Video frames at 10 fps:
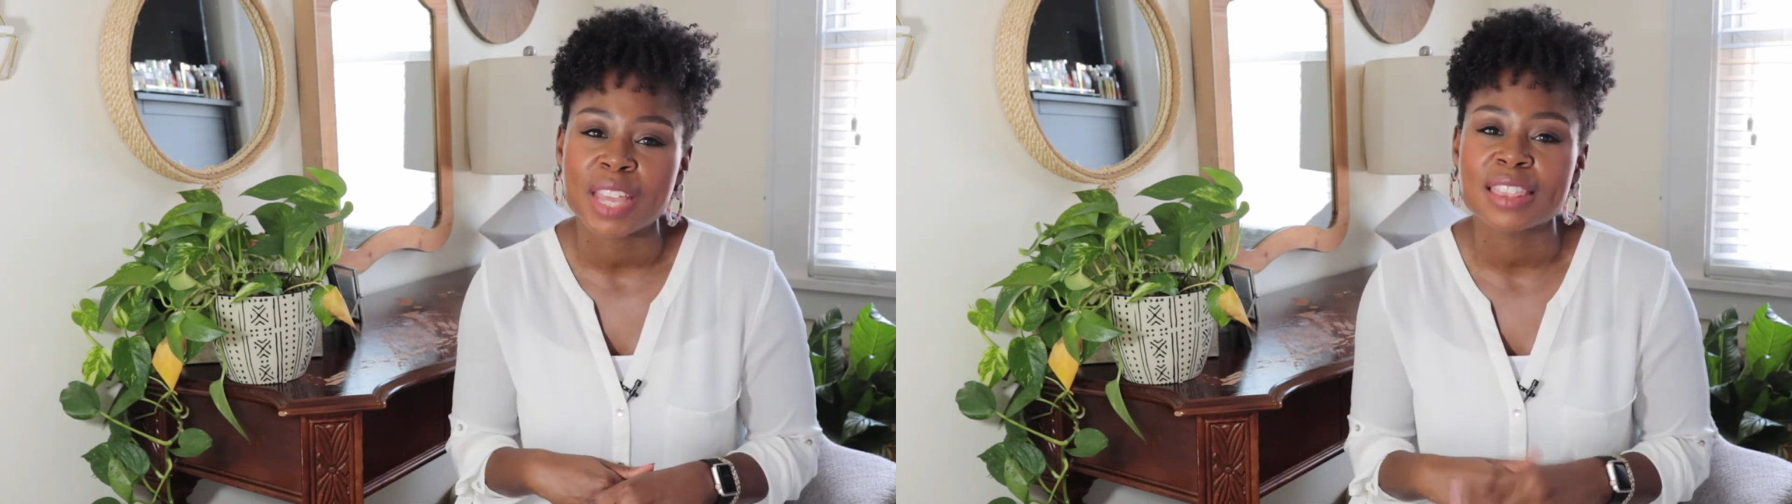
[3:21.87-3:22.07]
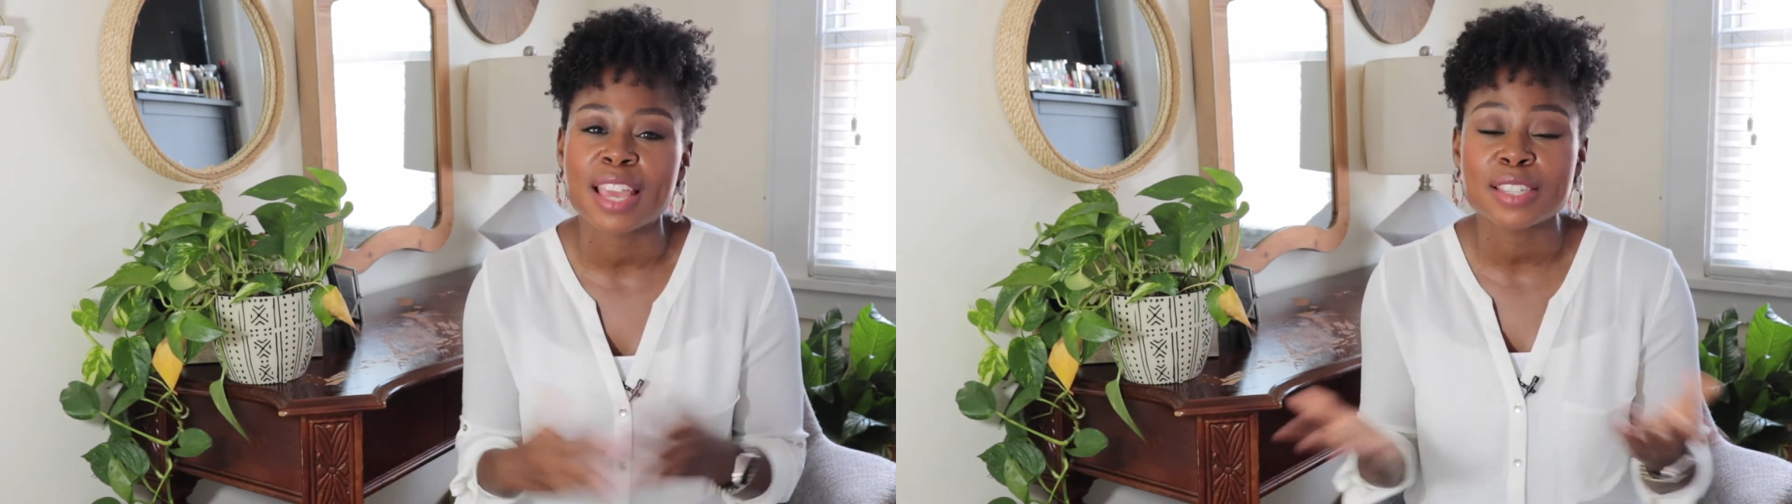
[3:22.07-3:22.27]

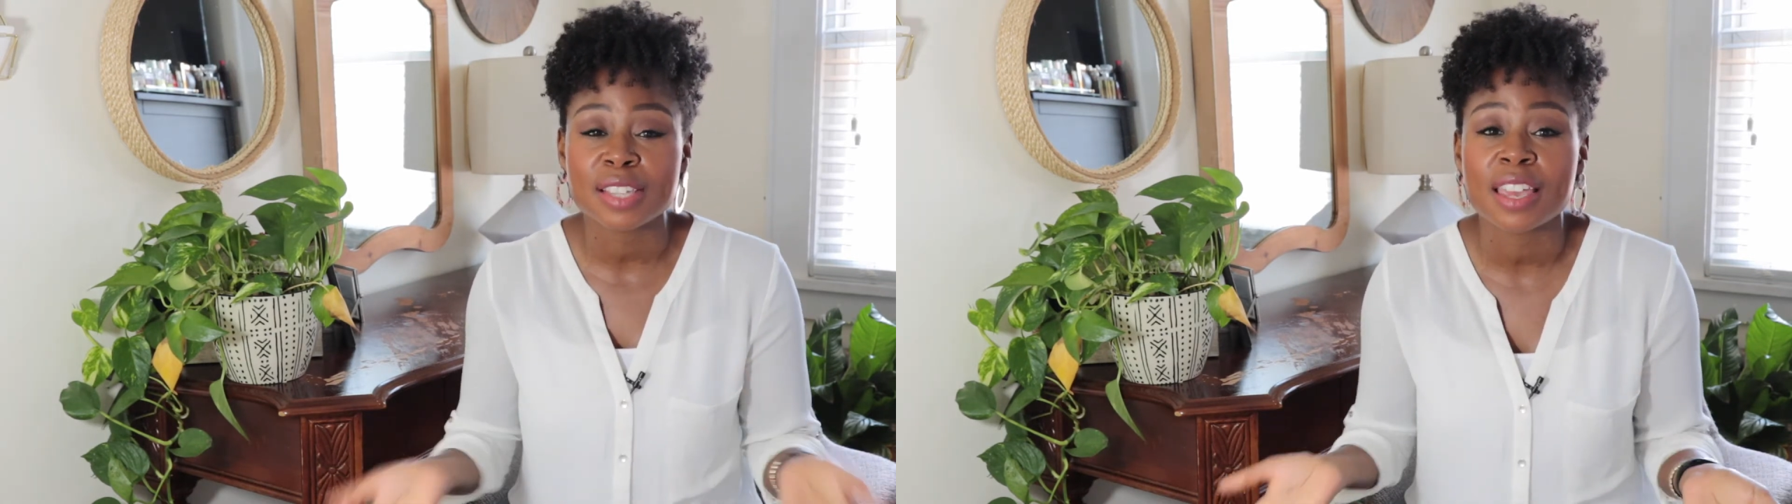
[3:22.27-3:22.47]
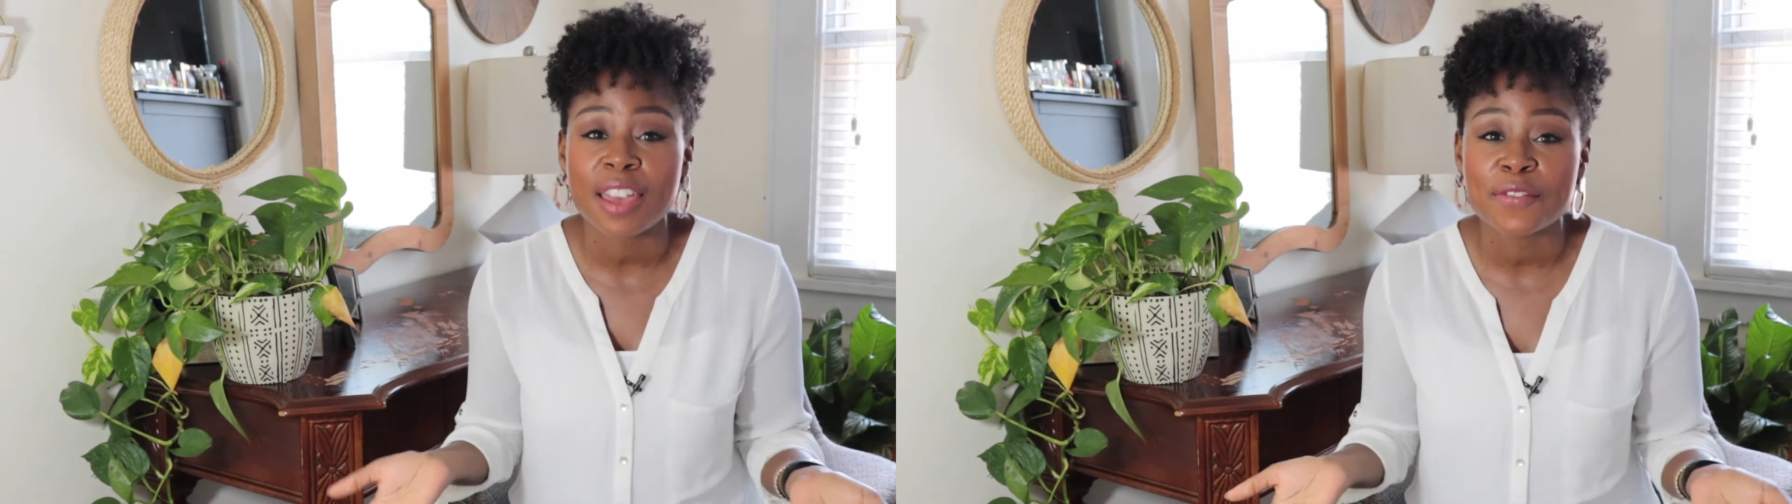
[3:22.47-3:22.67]
Thanks
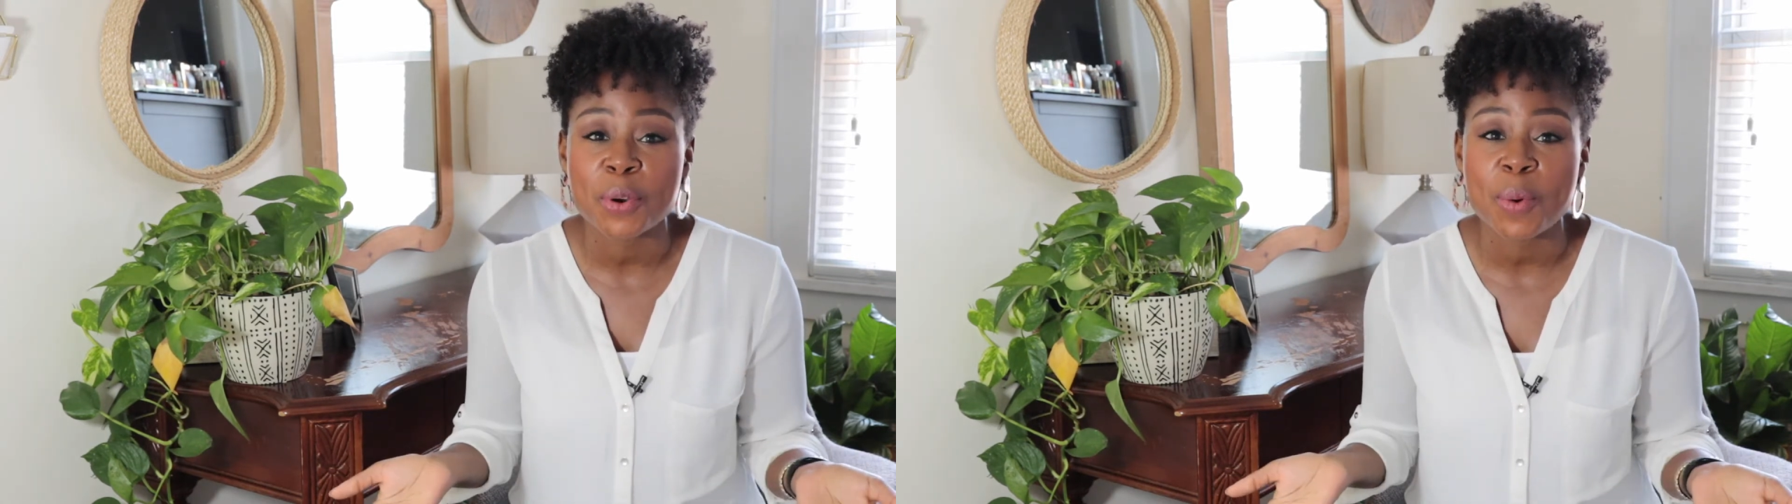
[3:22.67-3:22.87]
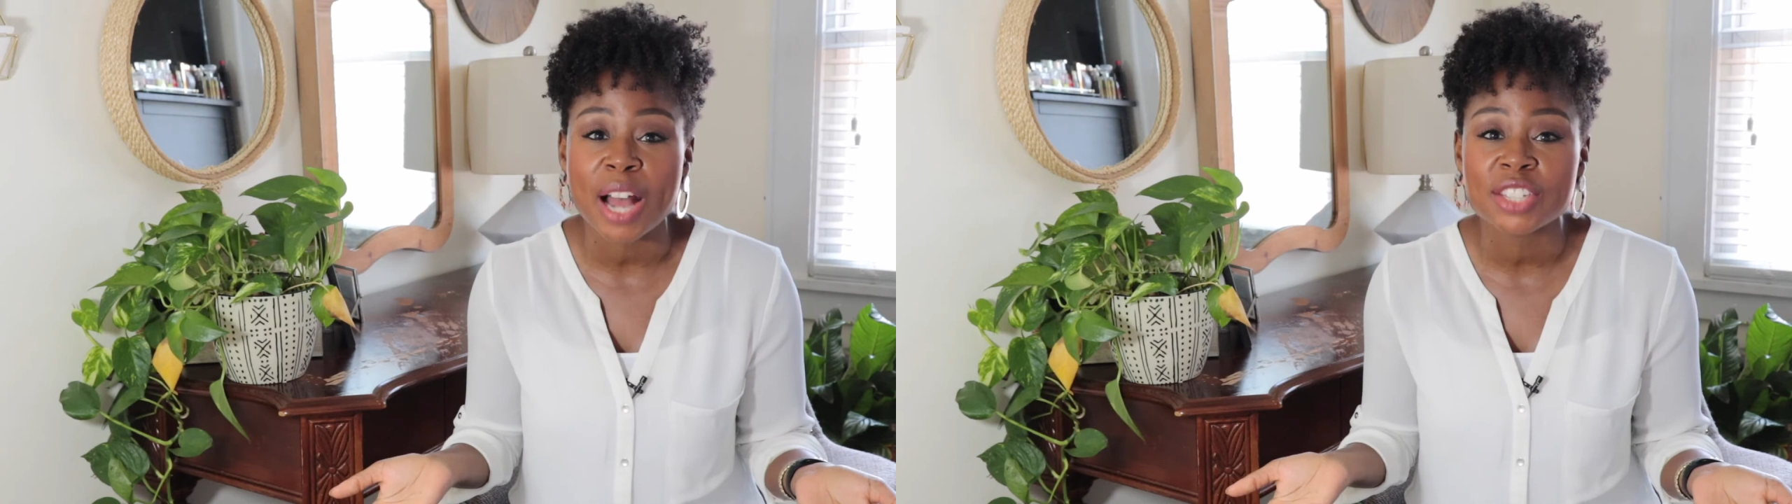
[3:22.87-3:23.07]
again for
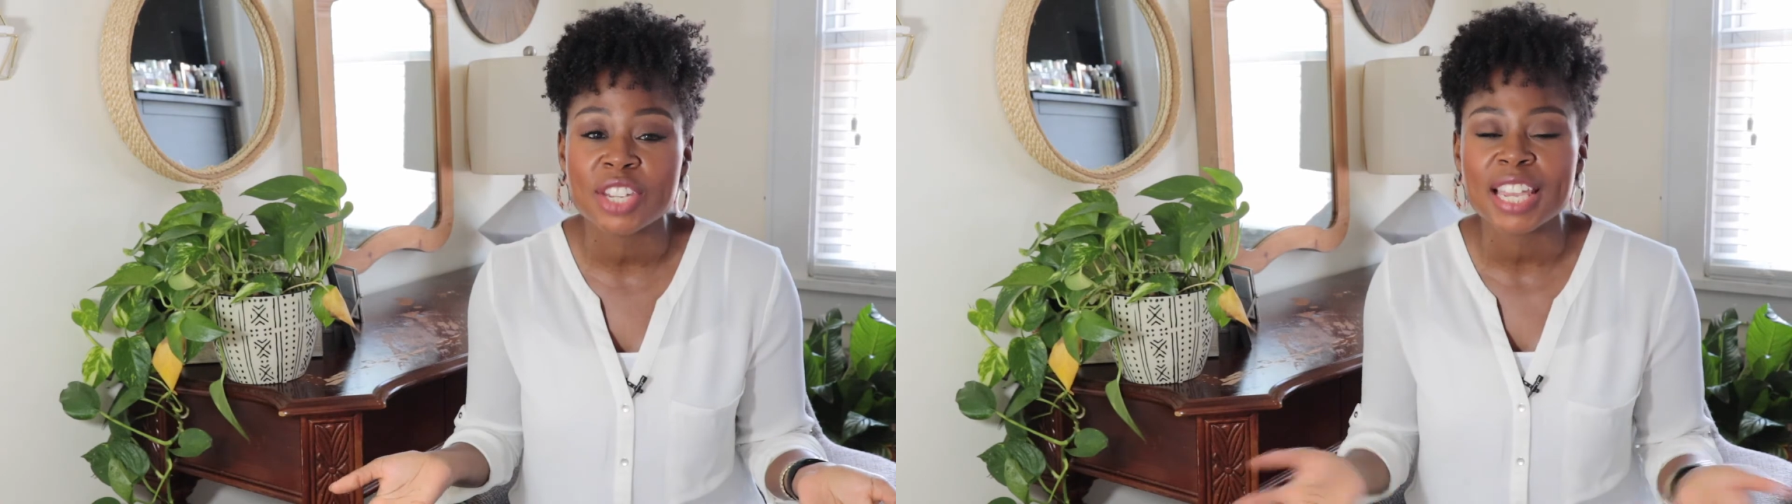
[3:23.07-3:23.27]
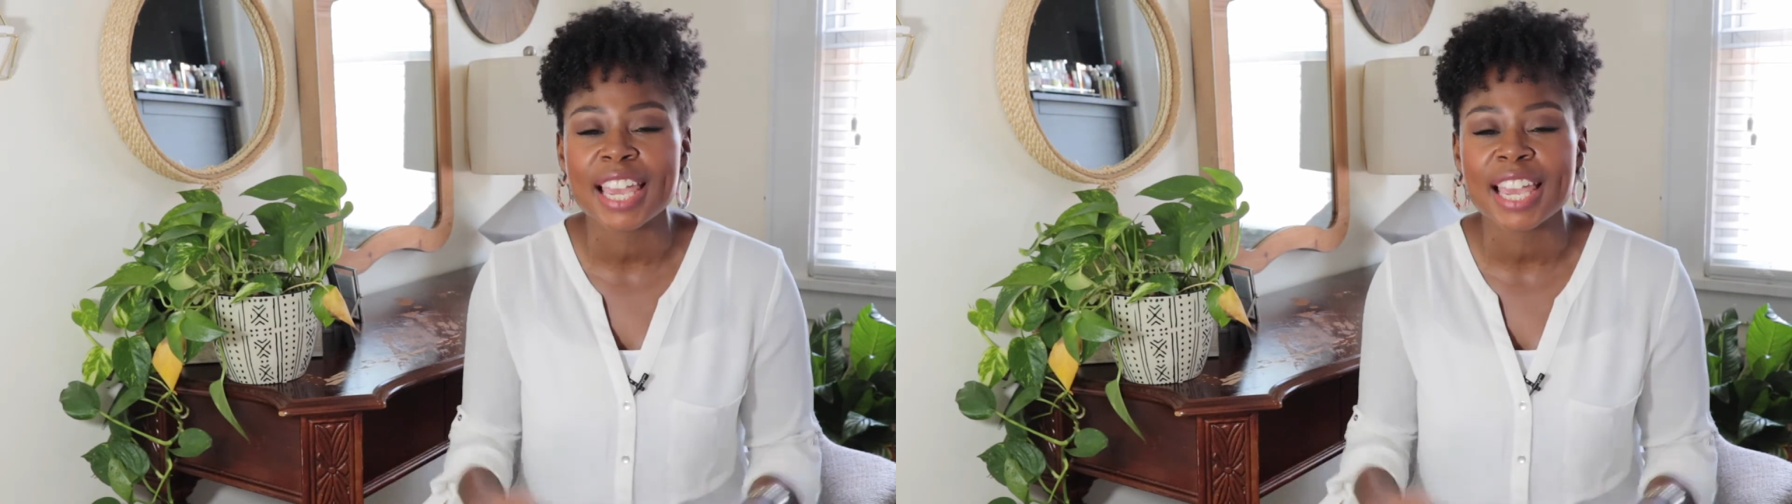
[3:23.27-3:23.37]
watching,